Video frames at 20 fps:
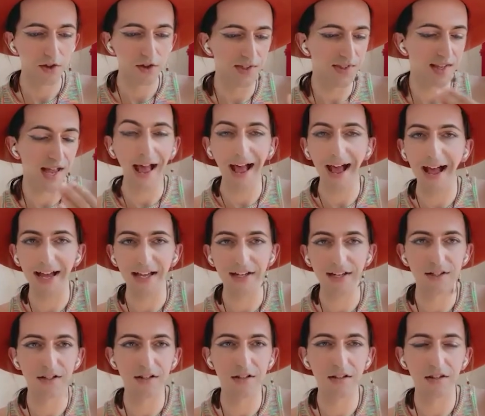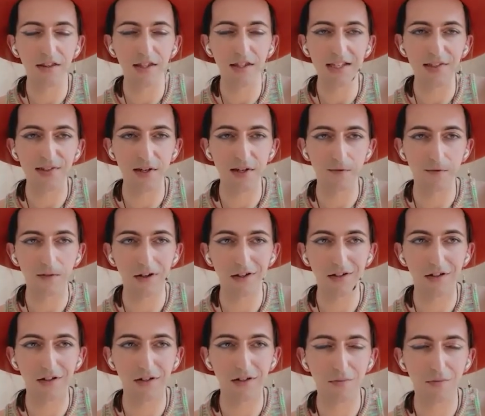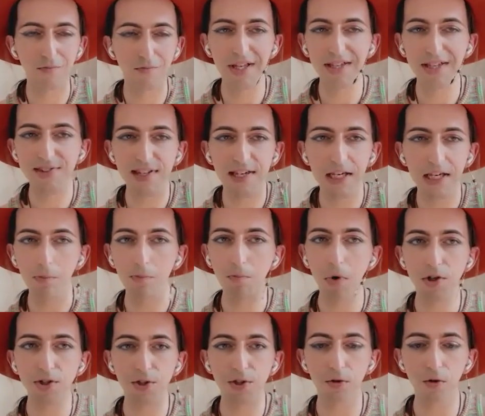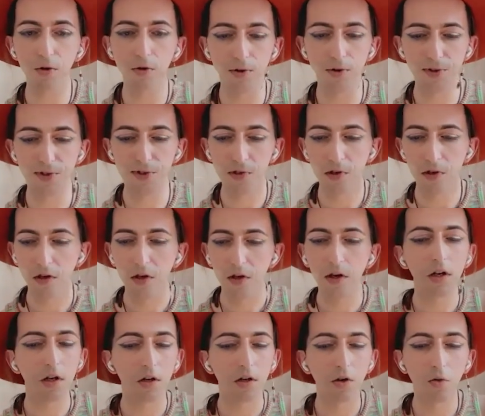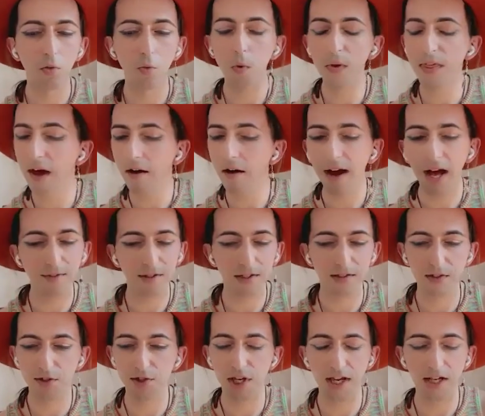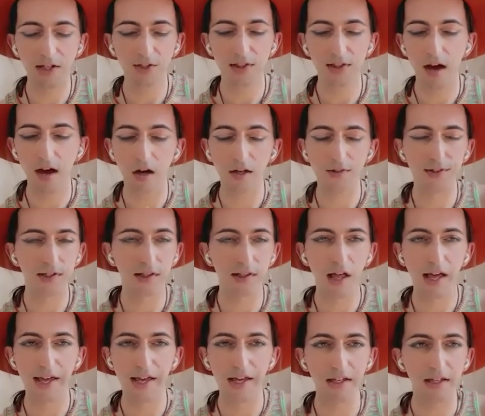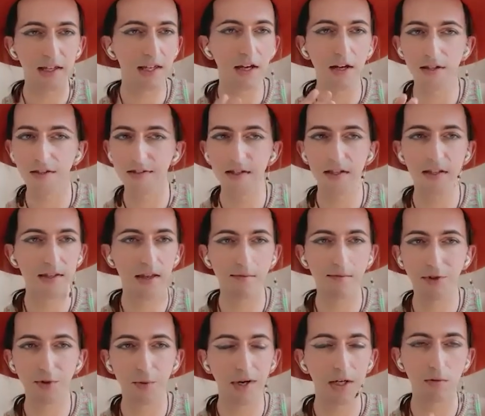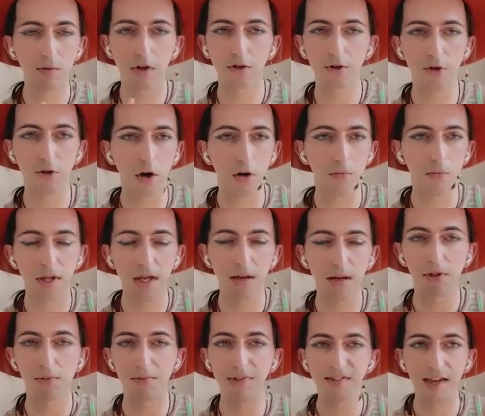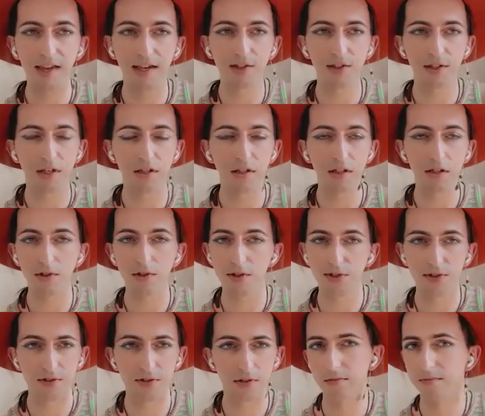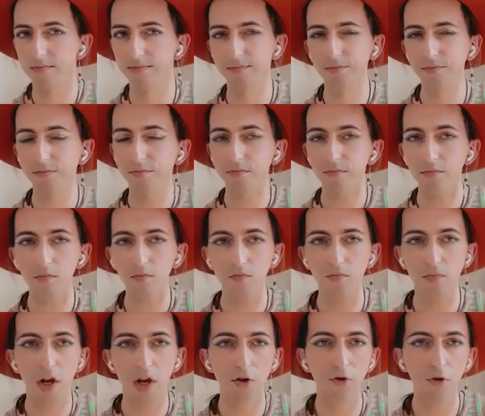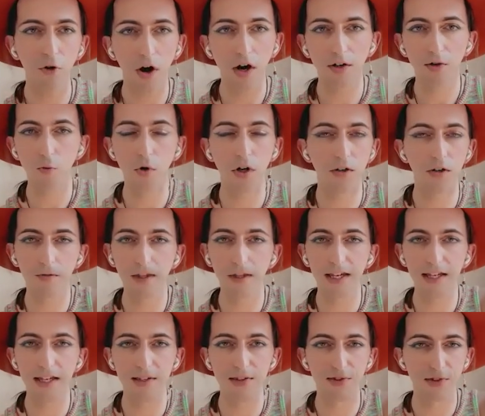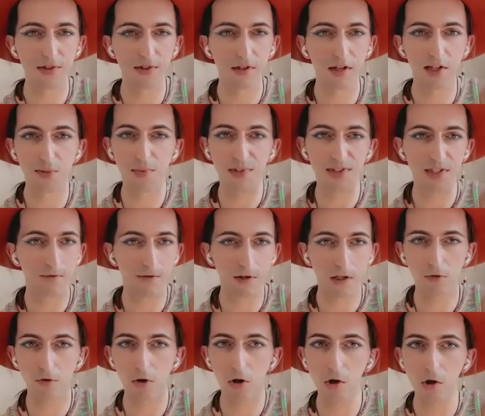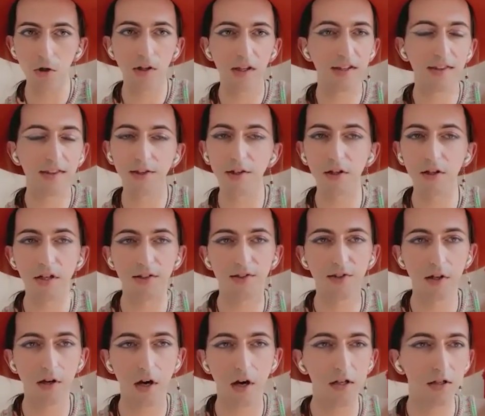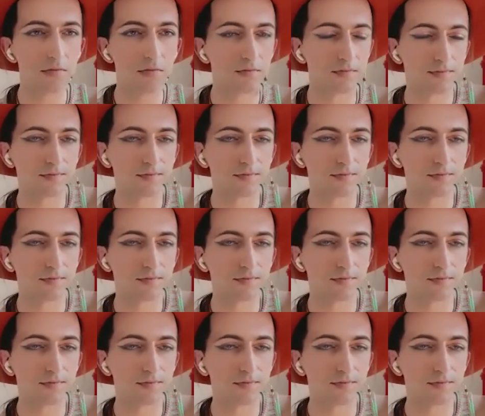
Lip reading: just add these different minting modules without having to change their underlying IERC721Drop implementation. You just grant one of these a specific role, and then you're good to go.